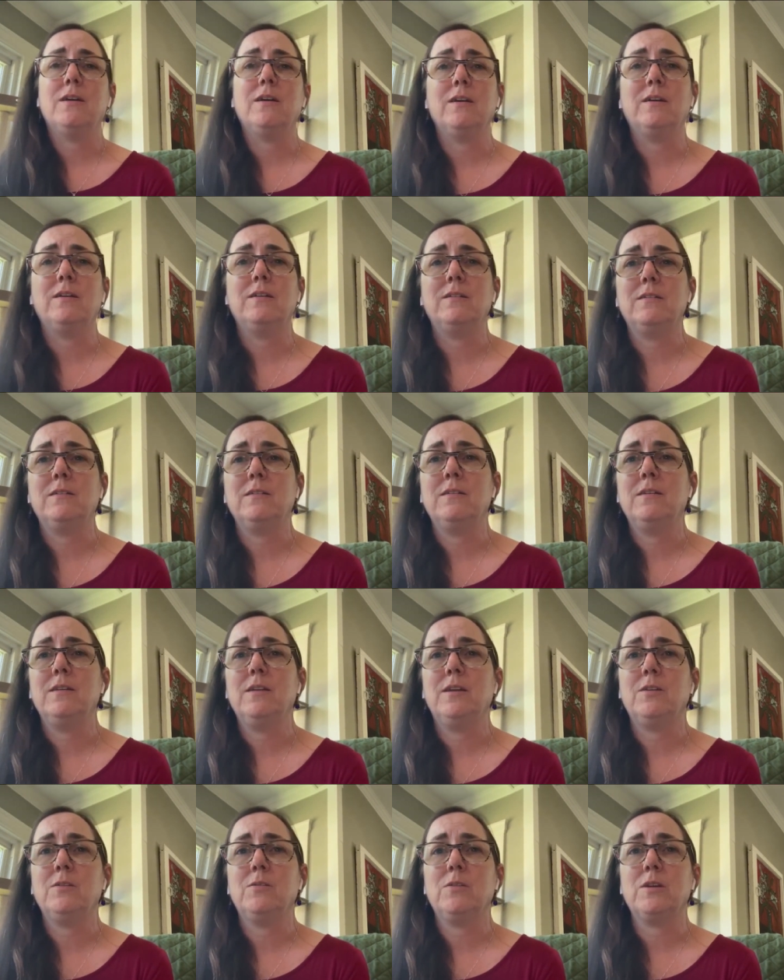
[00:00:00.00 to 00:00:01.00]

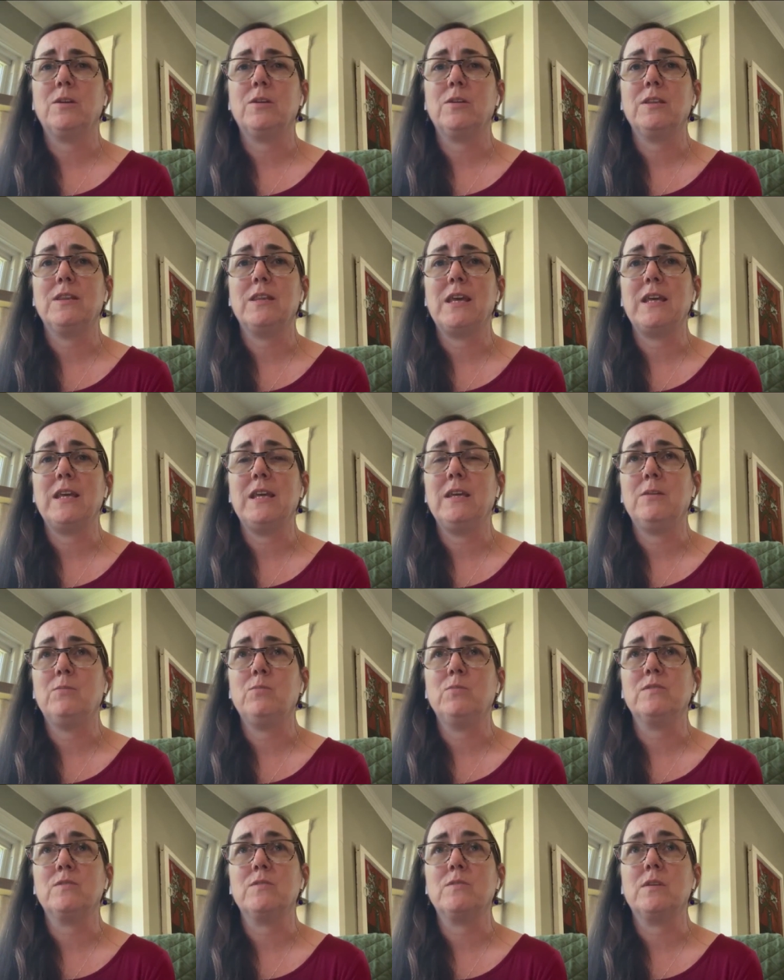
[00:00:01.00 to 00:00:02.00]

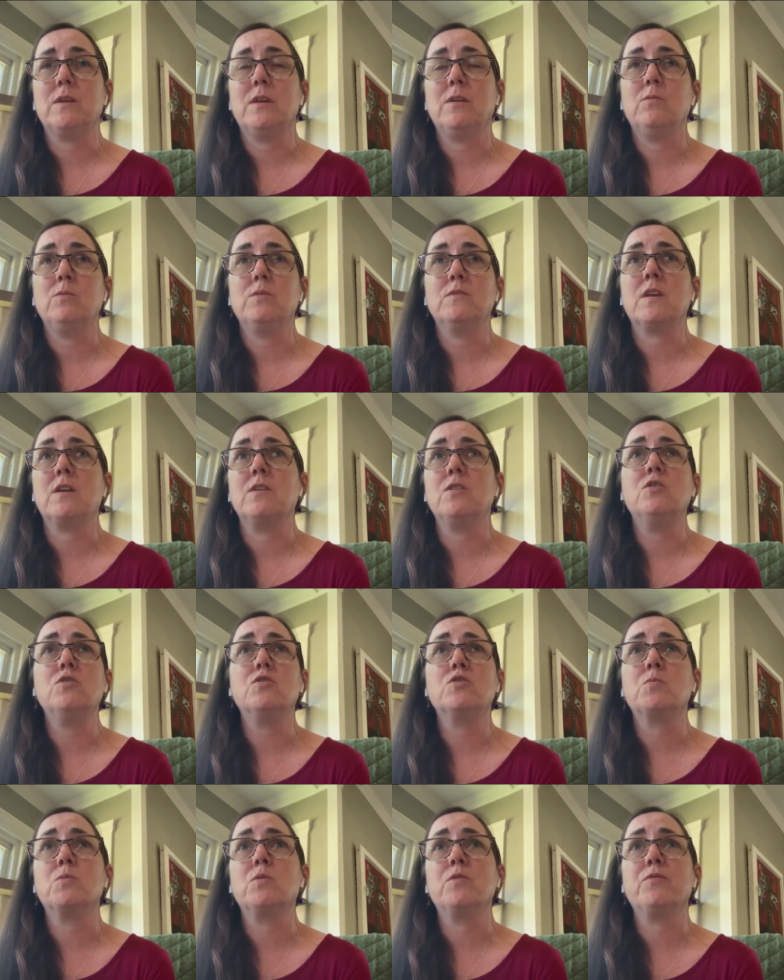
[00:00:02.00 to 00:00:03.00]
it was
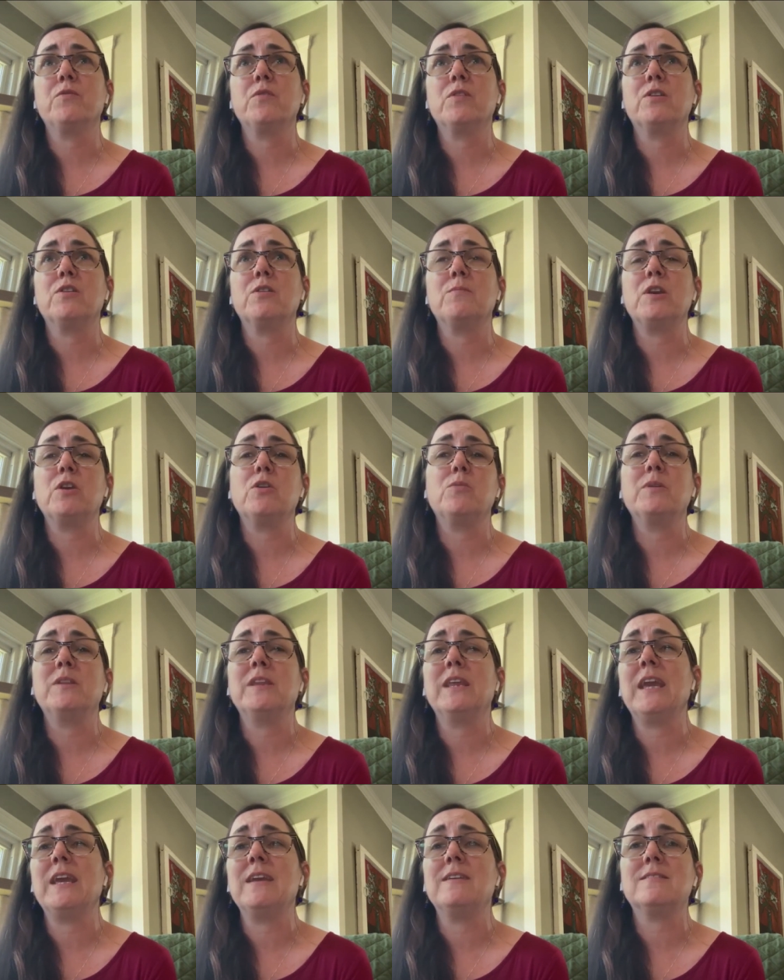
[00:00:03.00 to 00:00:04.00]
unusual for there to be
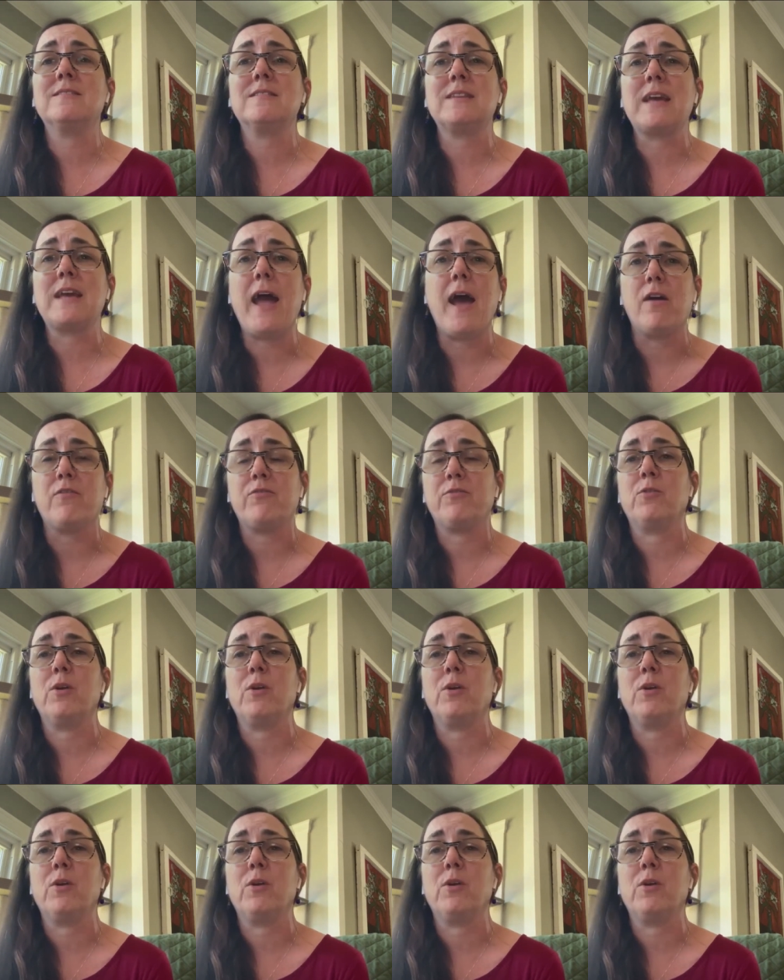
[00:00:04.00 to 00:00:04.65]
openly gay staff.